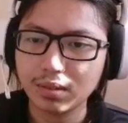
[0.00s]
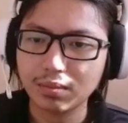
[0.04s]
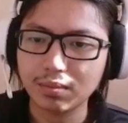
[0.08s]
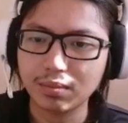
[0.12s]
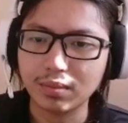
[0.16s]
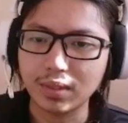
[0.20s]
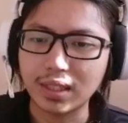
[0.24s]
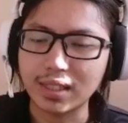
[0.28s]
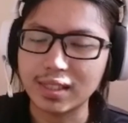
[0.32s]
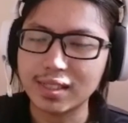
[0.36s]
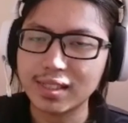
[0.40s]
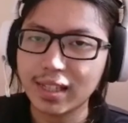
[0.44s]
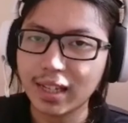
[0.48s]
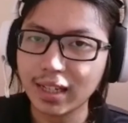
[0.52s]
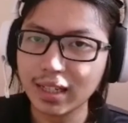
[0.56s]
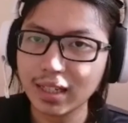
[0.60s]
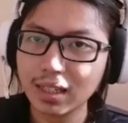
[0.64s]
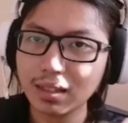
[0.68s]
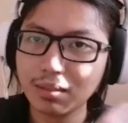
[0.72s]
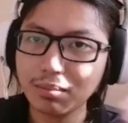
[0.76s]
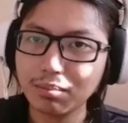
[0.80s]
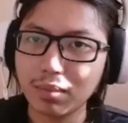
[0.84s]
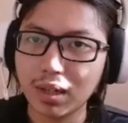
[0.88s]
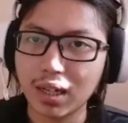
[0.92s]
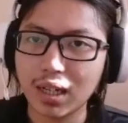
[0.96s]
The
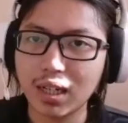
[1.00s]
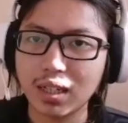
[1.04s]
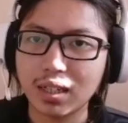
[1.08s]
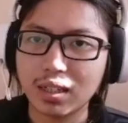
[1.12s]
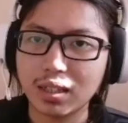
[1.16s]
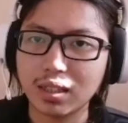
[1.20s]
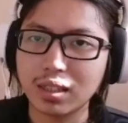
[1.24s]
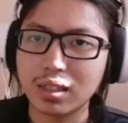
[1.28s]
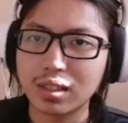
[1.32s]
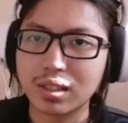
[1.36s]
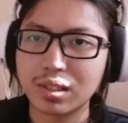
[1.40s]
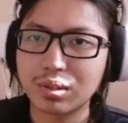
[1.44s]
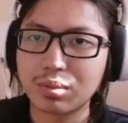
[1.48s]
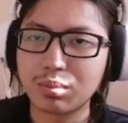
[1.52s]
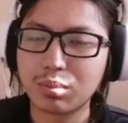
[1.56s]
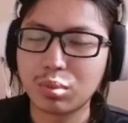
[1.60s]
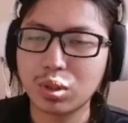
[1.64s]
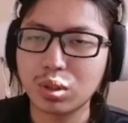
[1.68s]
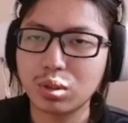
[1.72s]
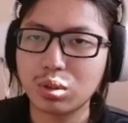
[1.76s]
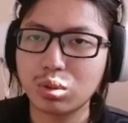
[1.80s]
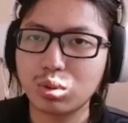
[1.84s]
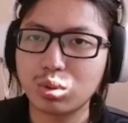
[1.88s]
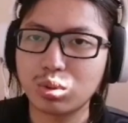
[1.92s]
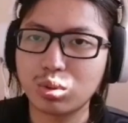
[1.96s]
second bah is
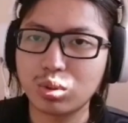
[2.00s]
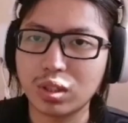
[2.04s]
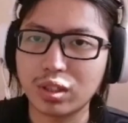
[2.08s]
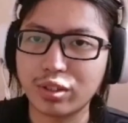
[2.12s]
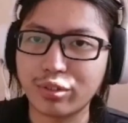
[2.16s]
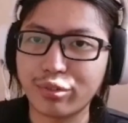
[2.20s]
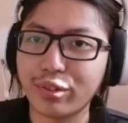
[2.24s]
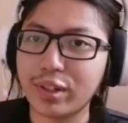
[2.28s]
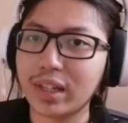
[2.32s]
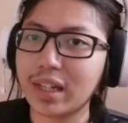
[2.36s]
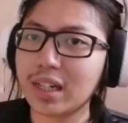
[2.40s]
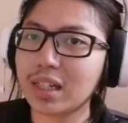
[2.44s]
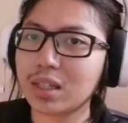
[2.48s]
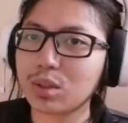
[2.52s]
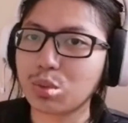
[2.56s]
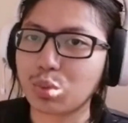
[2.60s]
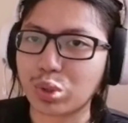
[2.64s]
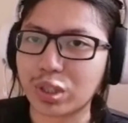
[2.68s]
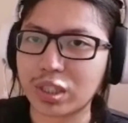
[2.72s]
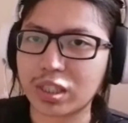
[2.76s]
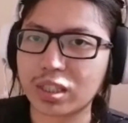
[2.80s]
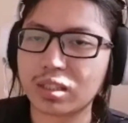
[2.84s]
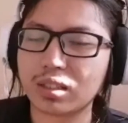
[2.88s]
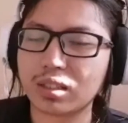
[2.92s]
more to a filler word.